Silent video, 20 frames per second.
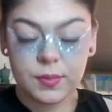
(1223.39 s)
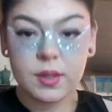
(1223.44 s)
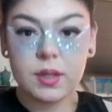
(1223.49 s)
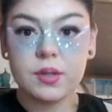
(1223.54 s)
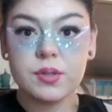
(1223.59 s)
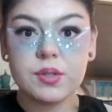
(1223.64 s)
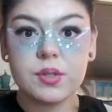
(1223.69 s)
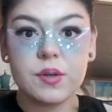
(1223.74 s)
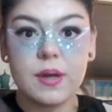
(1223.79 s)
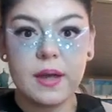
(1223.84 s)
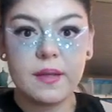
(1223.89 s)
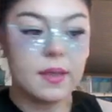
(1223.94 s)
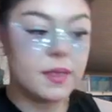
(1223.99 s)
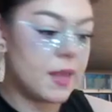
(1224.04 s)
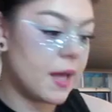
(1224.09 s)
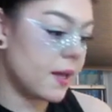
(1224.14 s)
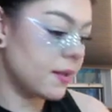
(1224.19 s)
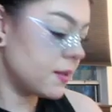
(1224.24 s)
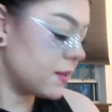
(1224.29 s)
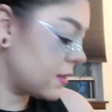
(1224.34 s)
so now that
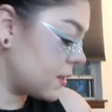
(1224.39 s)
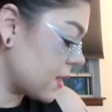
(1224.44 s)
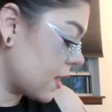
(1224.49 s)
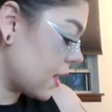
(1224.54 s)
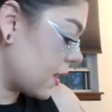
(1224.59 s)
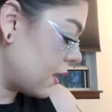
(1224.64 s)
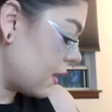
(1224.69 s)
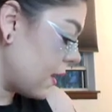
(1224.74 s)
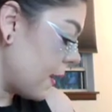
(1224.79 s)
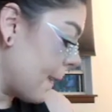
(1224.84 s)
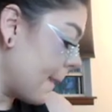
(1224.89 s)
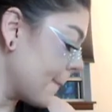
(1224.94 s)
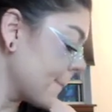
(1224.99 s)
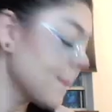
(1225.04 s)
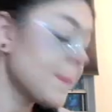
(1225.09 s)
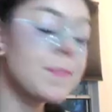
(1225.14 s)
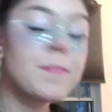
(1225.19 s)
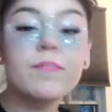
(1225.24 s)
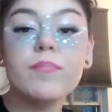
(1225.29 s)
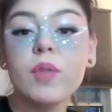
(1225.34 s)
that's done,
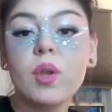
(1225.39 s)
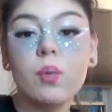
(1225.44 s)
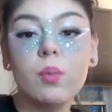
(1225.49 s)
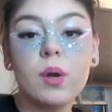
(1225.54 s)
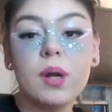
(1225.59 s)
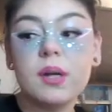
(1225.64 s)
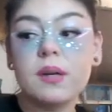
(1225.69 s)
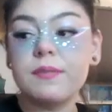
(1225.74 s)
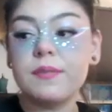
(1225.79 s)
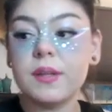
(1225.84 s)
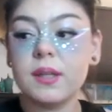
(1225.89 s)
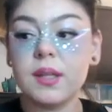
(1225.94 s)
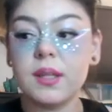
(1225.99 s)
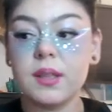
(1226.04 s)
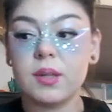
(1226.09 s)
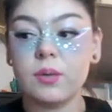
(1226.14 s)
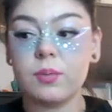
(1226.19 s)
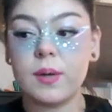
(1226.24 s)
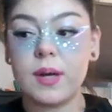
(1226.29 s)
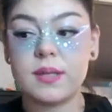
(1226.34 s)
we're gonna fill in
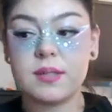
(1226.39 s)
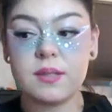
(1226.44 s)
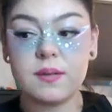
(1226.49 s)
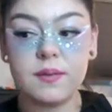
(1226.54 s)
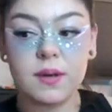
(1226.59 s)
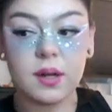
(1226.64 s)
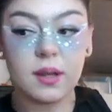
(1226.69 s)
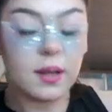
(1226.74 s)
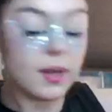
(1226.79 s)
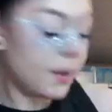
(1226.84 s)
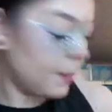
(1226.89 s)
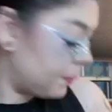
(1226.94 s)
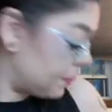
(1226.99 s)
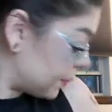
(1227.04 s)
the rest of our lip